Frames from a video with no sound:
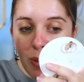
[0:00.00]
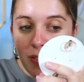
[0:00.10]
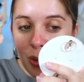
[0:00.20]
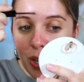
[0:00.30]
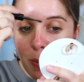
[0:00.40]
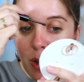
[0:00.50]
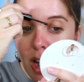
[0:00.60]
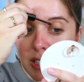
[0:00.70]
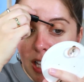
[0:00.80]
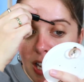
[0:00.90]
my video game
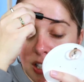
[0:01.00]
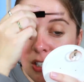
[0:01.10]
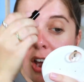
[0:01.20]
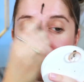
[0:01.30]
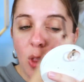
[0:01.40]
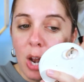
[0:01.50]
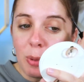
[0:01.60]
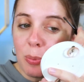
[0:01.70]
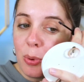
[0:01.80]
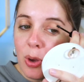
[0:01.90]
content is not for a lot of
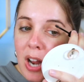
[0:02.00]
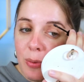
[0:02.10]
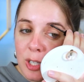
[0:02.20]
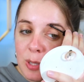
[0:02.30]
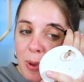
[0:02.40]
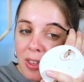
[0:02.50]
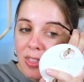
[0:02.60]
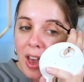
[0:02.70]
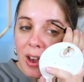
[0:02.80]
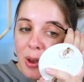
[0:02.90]
people, and I respect
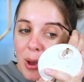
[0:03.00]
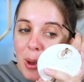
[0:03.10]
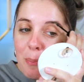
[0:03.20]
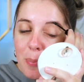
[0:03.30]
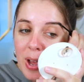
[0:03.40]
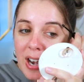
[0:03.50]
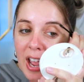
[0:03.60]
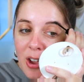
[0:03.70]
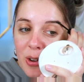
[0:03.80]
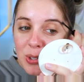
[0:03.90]
that. But
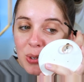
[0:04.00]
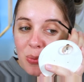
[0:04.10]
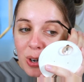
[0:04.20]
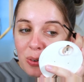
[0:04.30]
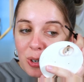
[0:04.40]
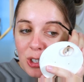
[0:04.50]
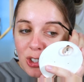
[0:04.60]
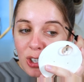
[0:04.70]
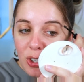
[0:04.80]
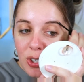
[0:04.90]
I also want to
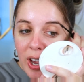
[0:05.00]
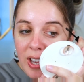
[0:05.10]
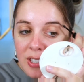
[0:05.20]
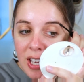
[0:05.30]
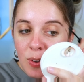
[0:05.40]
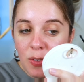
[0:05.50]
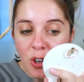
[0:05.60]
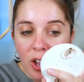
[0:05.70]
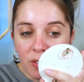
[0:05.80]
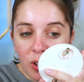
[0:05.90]
reassure you guys that even if you're
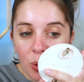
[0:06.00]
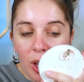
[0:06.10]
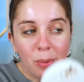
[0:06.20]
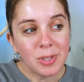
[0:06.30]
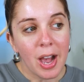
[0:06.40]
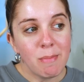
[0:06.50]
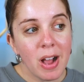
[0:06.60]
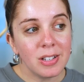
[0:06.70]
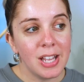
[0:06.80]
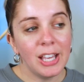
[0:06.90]
not into video games, I'm
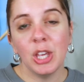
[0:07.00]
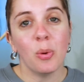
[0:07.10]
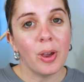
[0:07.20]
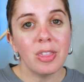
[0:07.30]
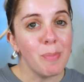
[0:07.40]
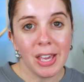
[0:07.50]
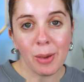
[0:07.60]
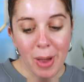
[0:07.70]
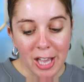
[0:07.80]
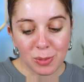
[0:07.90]
not taking away the
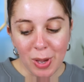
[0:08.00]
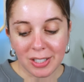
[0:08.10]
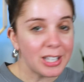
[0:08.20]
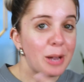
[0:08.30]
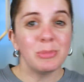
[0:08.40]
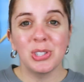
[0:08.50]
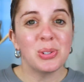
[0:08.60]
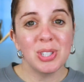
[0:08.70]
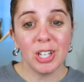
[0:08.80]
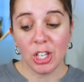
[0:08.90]
makeup aspect. Like, I'm
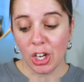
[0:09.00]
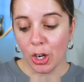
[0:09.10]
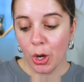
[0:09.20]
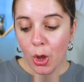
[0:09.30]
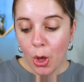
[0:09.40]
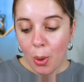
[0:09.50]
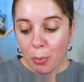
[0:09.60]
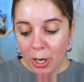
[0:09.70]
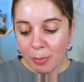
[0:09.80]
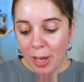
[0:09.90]
still sitting here
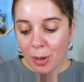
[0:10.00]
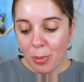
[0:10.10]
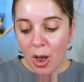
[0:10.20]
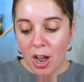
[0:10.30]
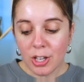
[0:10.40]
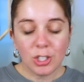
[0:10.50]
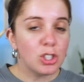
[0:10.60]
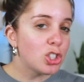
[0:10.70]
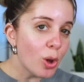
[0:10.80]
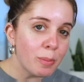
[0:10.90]
putting makeup on,
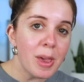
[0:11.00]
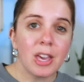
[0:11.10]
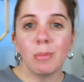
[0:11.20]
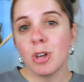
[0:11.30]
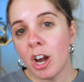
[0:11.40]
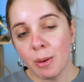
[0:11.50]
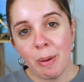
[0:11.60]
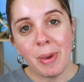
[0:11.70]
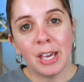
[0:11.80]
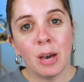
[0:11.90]
showing makeup, talking
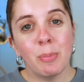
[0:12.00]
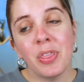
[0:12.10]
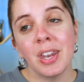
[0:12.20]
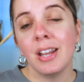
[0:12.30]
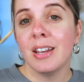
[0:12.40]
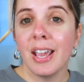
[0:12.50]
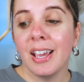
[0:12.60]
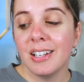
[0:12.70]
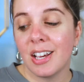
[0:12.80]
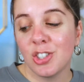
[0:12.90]
about makeup, but then at
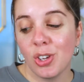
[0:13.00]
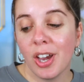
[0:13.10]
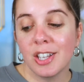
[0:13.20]
night, I show you